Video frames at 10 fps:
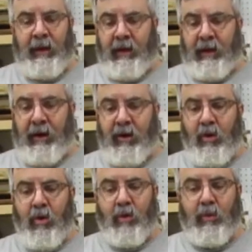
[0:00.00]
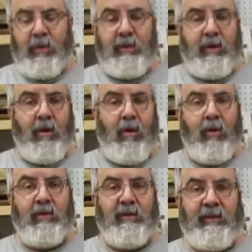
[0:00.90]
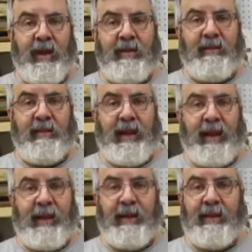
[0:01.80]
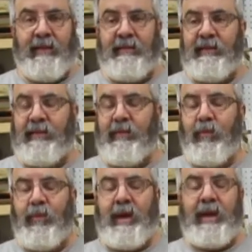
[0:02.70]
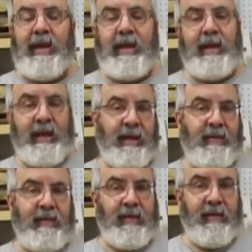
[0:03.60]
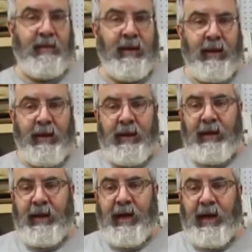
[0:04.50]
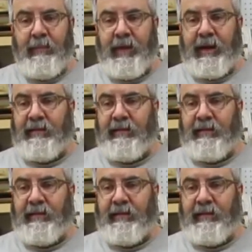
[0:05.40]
are going with the cold set sand. It's just way easier. Like I